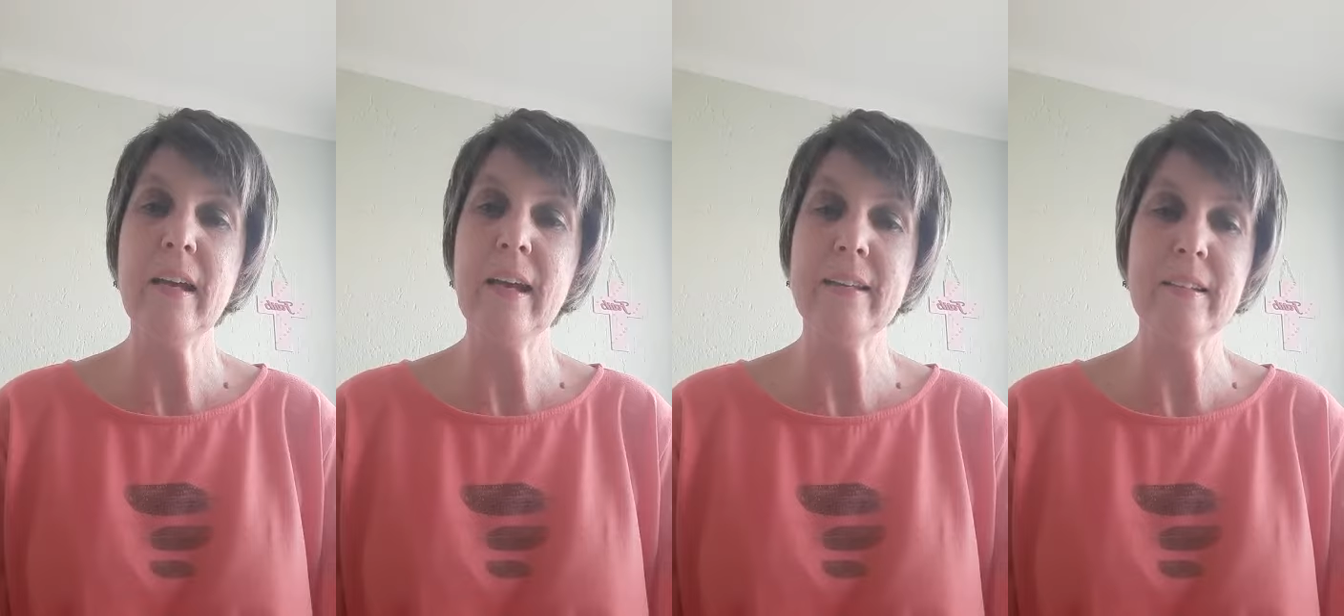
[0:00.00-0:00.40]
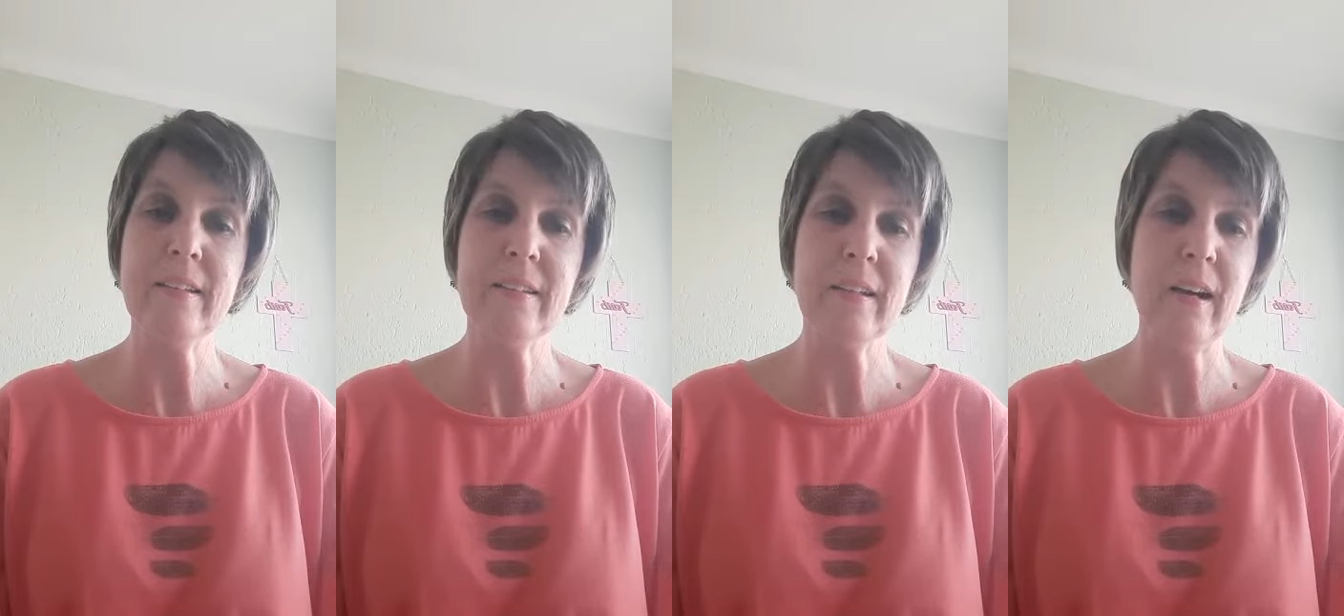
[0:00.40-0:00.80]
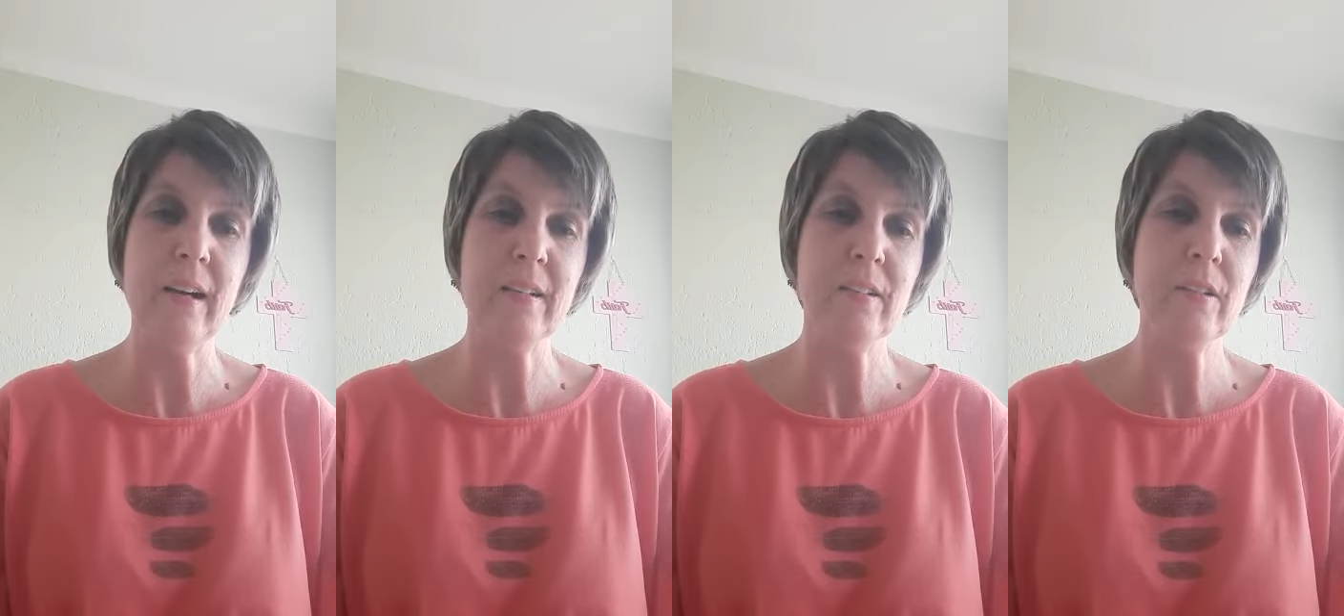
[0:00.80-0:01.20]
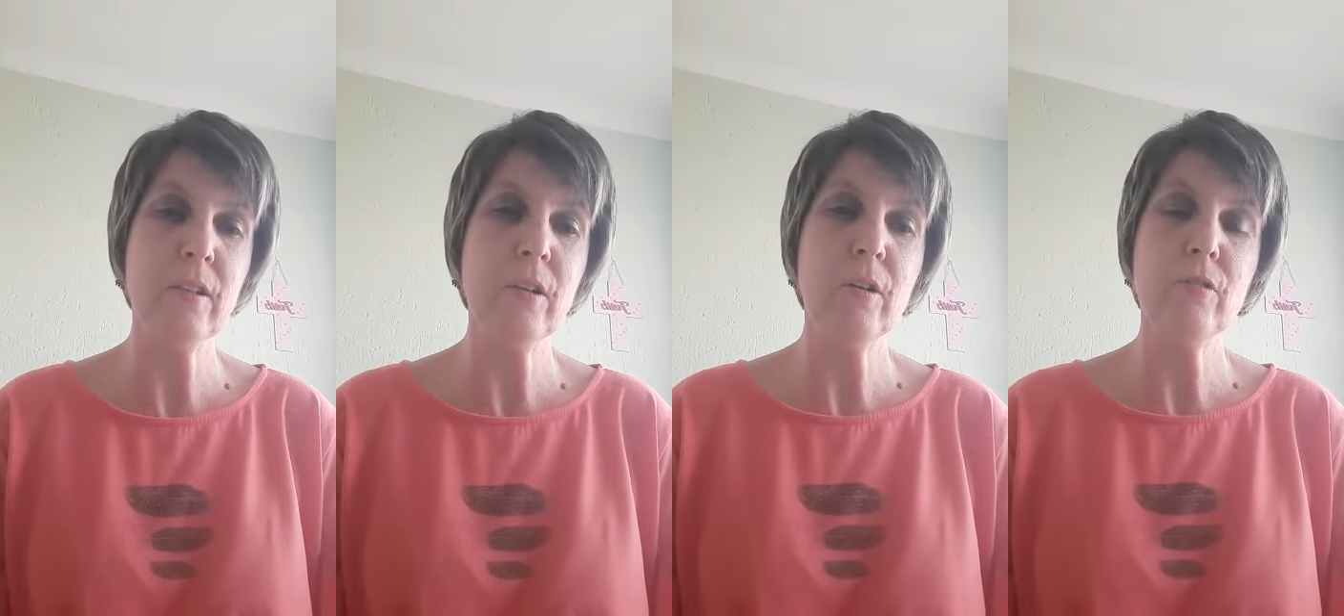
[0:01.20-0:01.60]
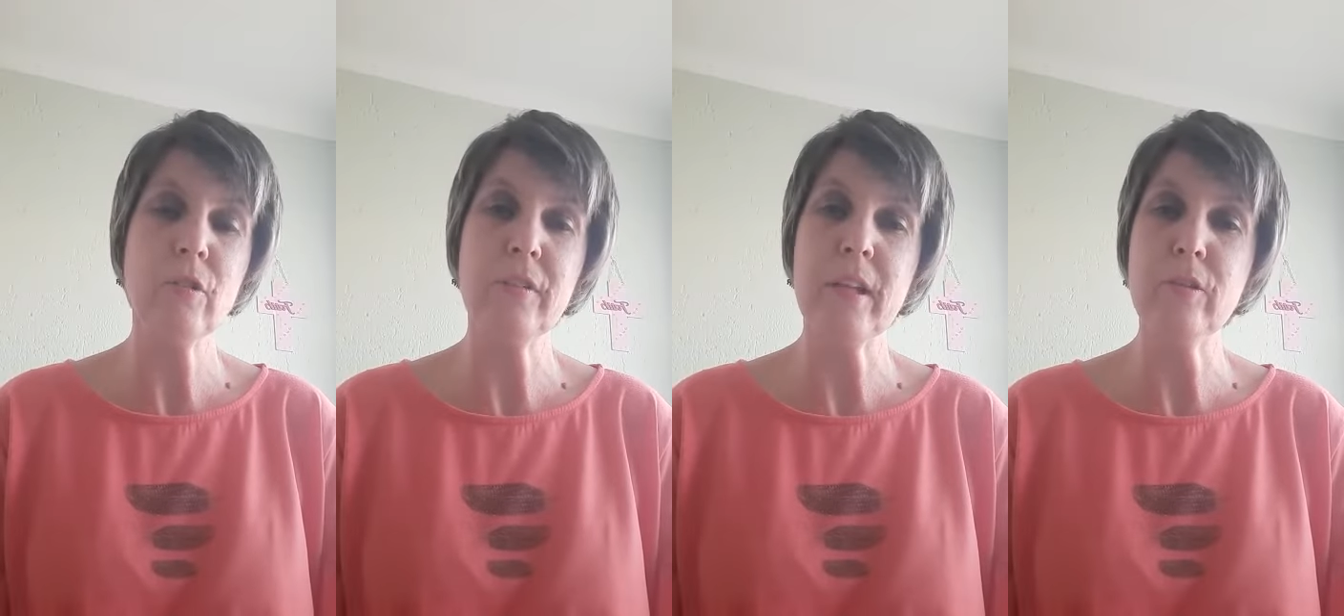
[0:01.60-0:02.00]
and his side,
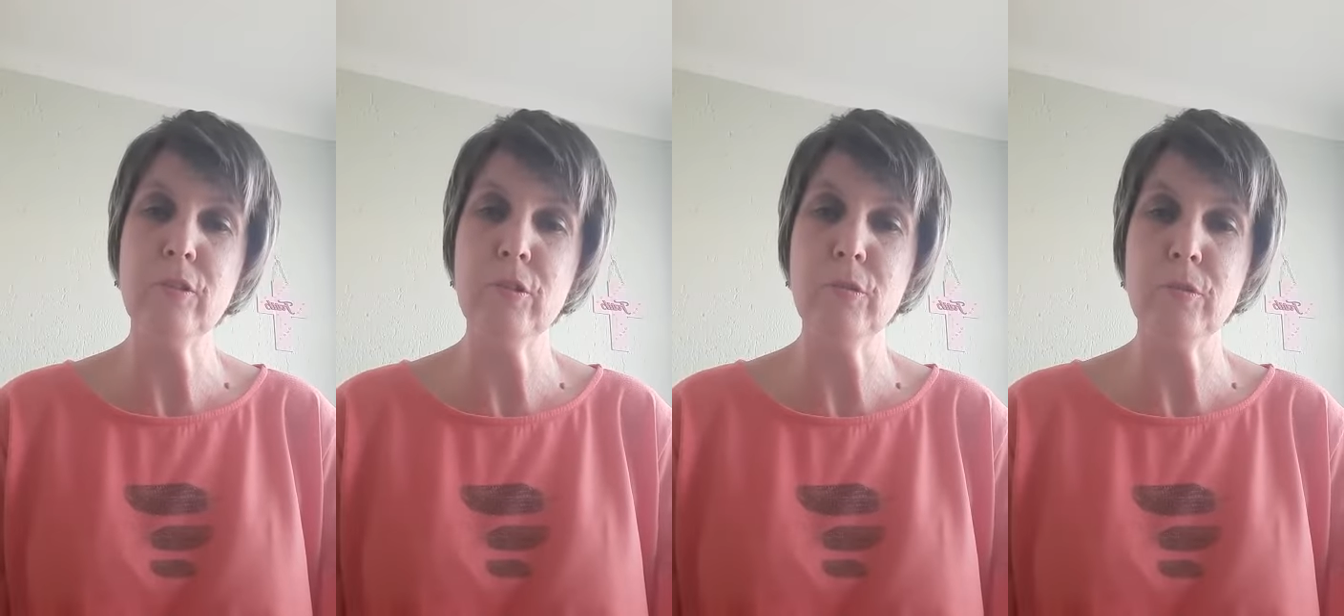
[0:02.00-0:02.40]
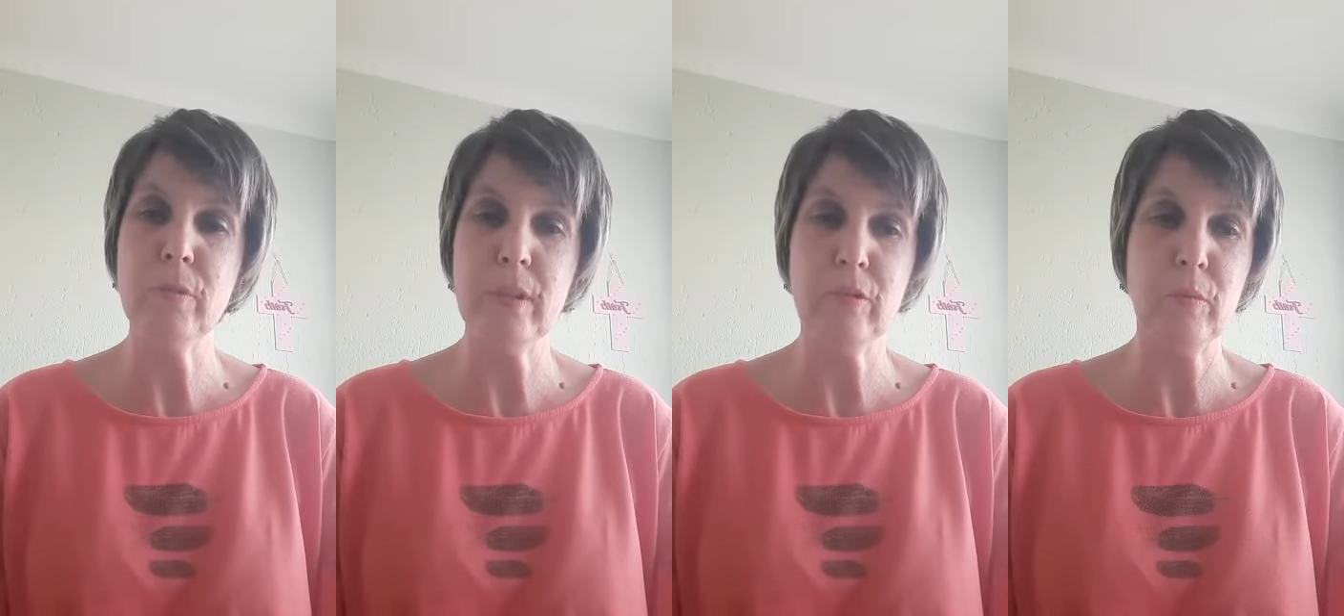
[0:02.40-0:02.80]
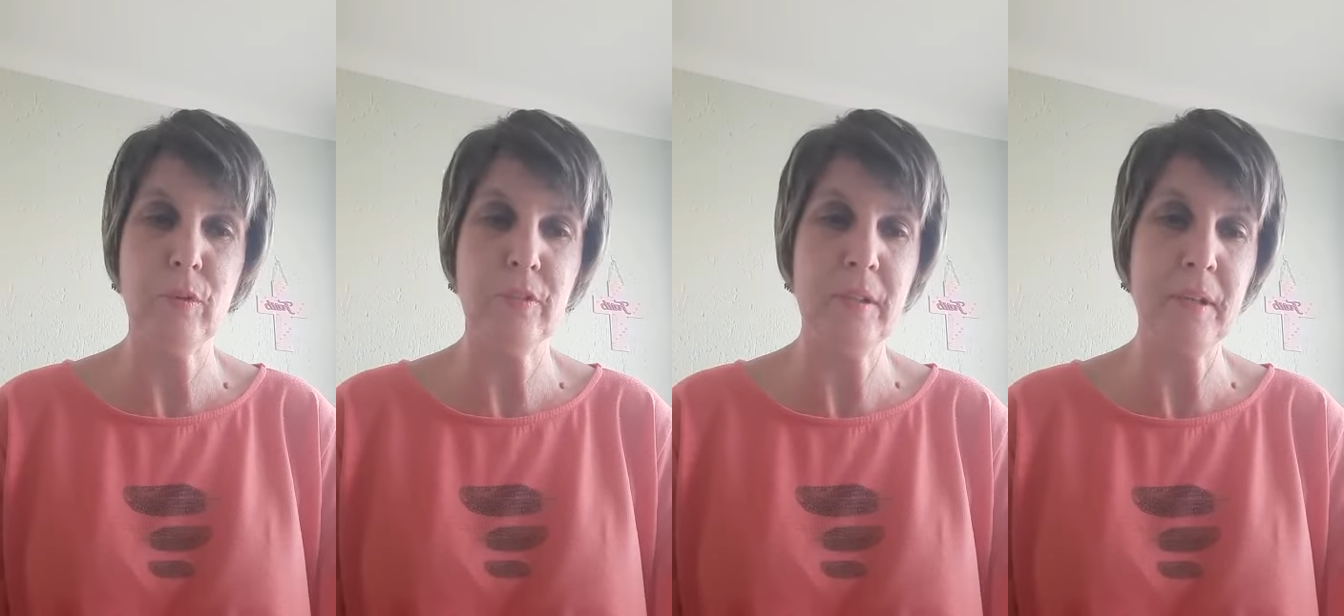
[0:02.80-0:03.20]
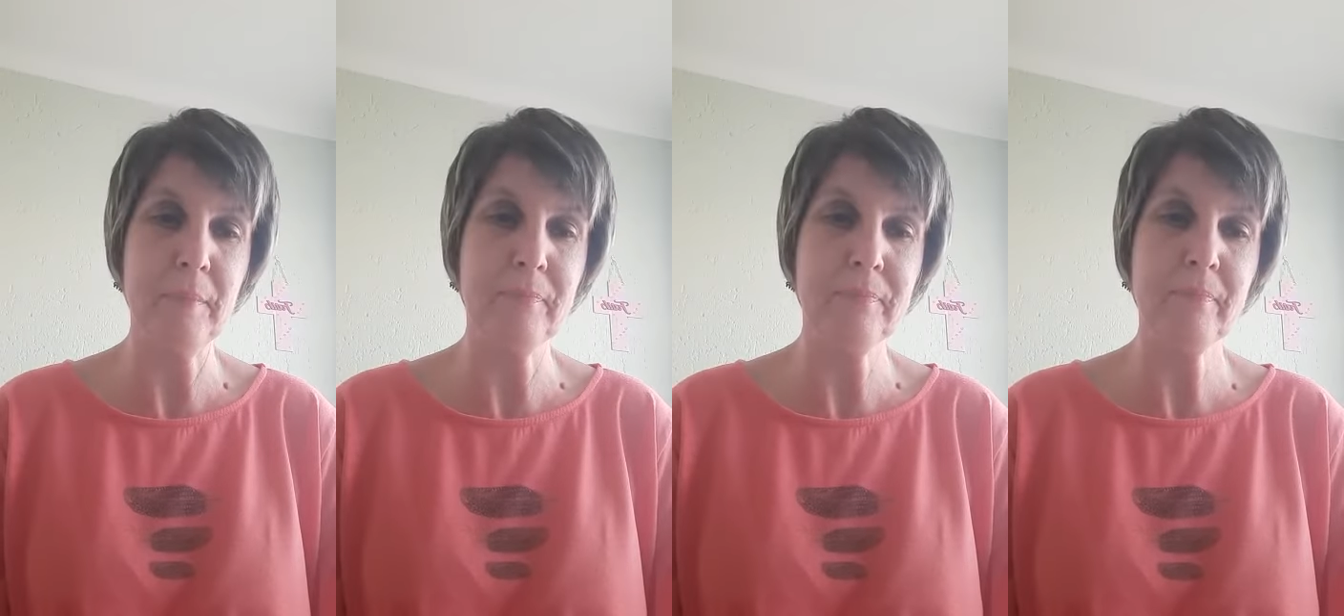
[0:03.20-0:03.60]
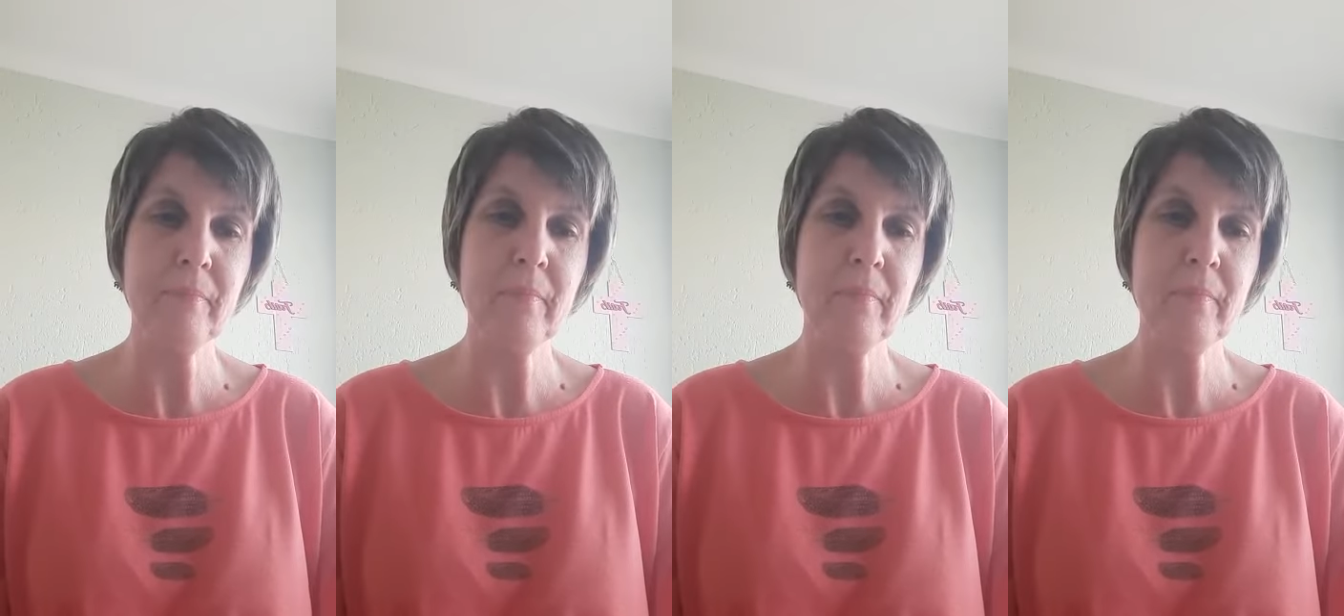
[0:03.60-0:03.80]
so they knew it was him.